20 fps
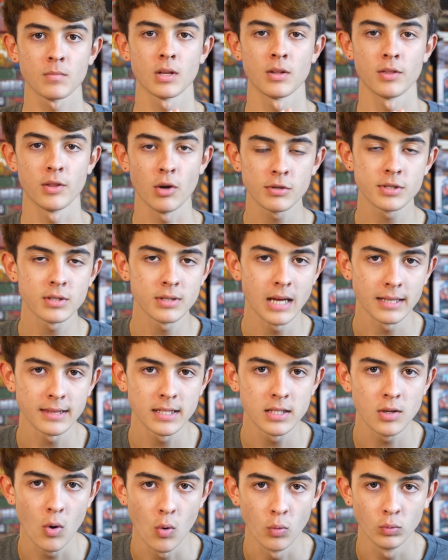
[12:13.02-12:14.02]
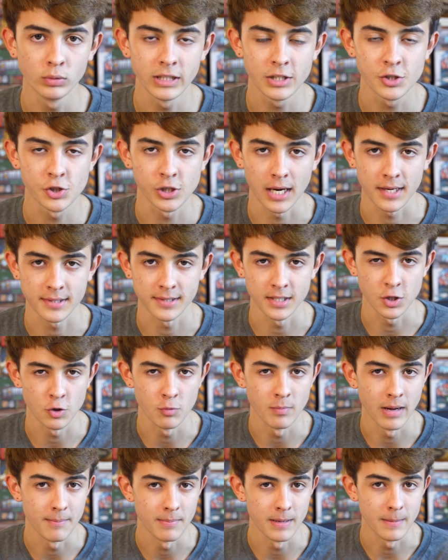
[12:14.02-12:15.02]
those are not the only checks that you
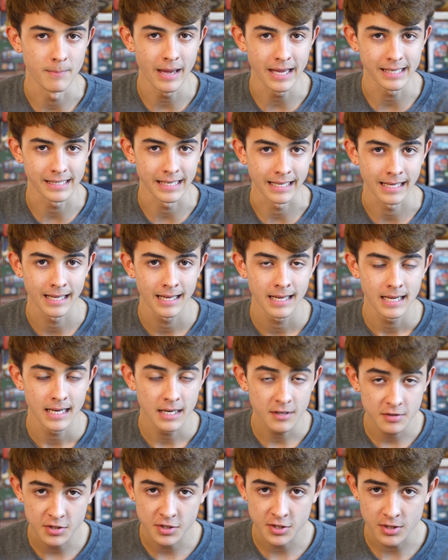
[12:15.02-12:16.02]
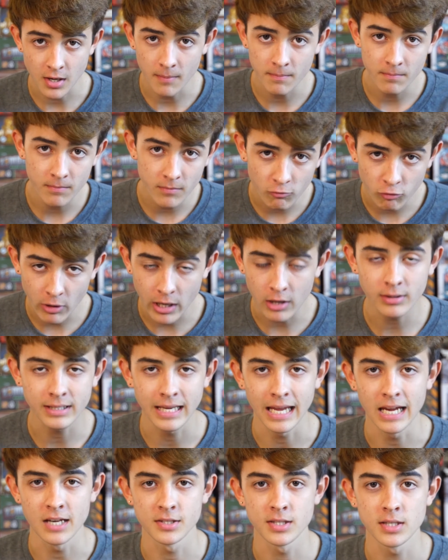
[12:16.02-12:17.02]
may be making. In some rare
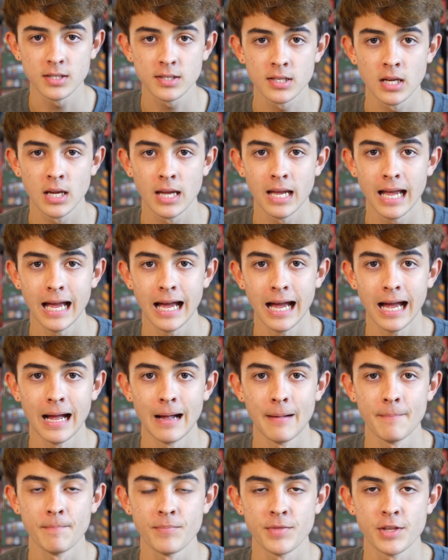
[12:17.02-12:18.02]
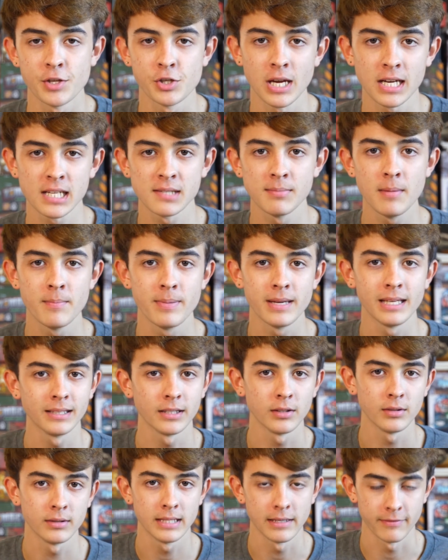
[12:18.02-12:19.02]
cases, um, the checks may be a
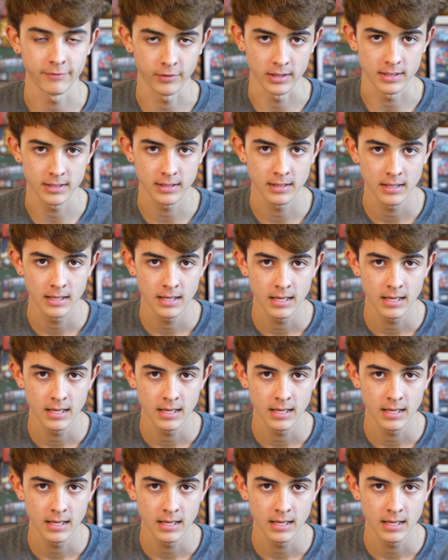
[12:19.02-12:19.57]
little different.